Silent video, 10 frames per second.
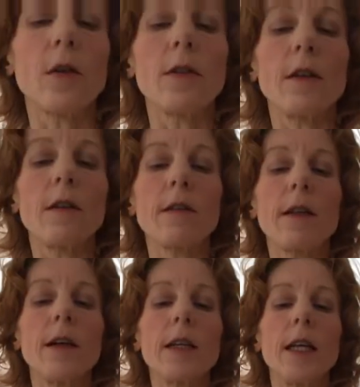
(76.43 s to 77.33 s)
so that it's
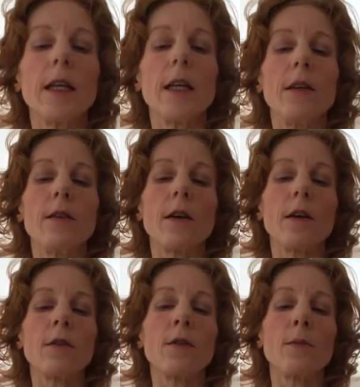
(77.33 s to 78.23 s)
slightly
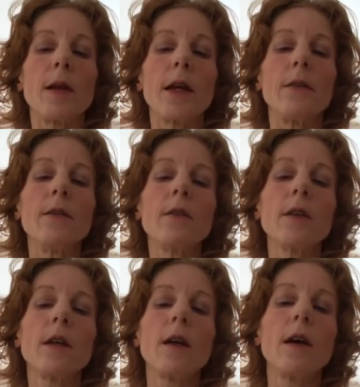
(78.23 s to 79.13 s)
easier to blend.